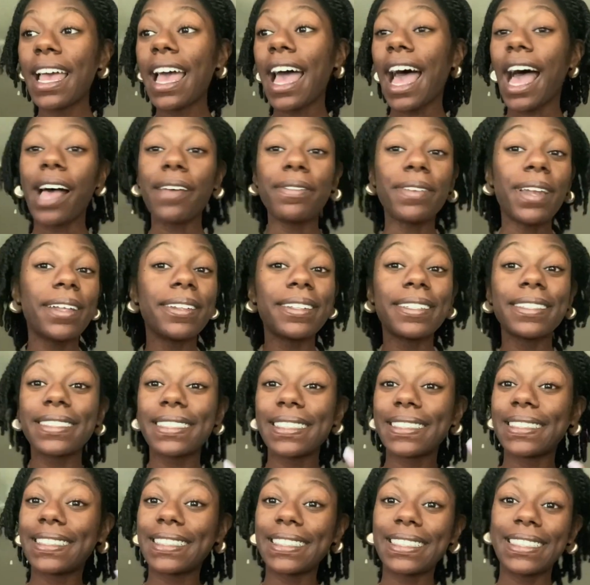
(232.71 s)
I've not looked
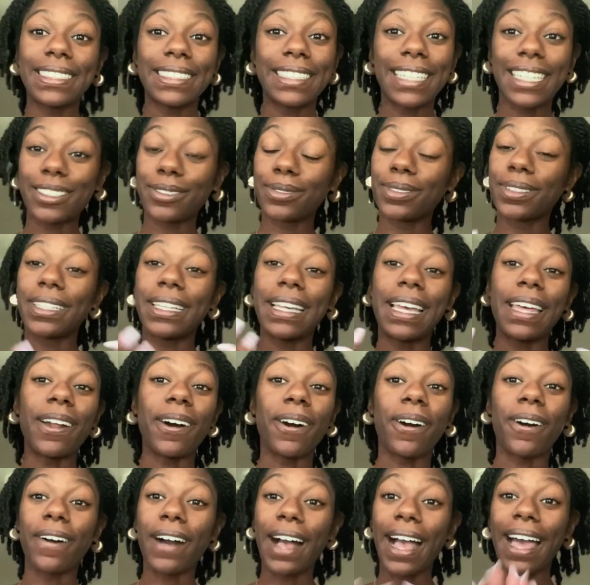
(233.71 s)
into this test really at
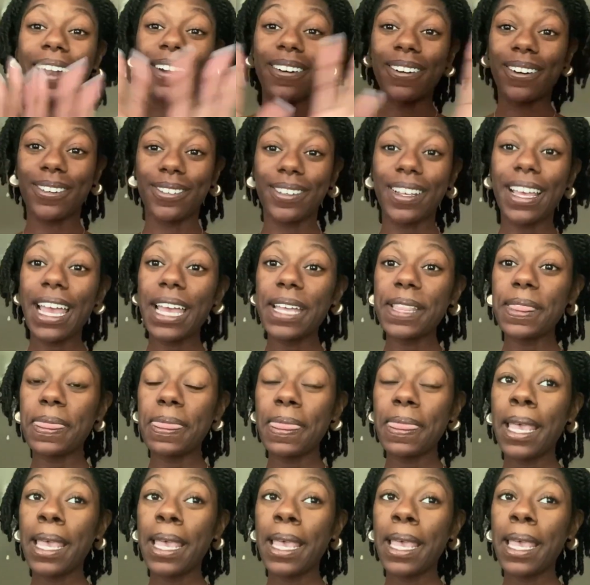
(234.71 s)
all, okay?